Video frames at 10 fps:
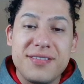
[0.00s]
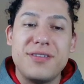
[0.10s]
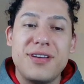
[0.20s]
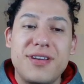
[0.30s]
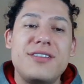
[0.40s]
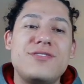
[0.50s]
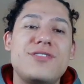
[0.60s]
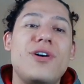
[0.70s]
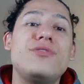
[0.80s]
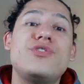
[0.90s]
Okay,
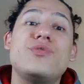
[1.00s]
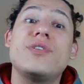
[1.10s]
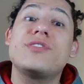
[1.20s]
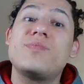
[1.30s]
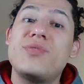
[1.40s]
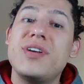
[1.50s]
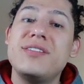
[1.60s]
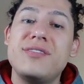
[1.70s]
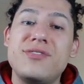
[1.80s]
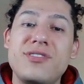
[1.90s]
so to
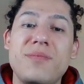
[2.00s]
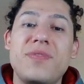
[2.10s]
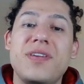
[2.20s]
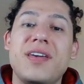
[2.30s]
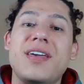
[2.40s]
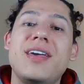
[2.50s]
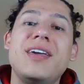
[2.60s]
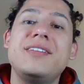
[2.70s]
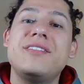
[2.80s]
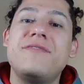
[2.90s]
express something
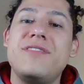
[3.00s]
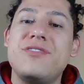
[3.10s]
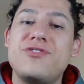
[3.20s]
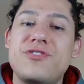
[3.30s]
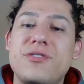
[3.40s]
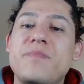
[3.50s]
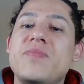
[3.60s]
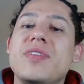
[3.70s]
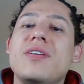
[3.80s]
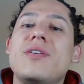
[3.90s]
in the future,
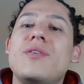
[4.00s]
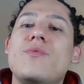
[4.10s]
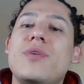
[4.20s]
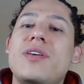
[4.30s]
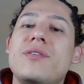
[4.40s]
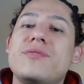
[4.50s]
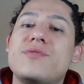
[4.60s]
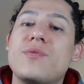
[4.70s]
we use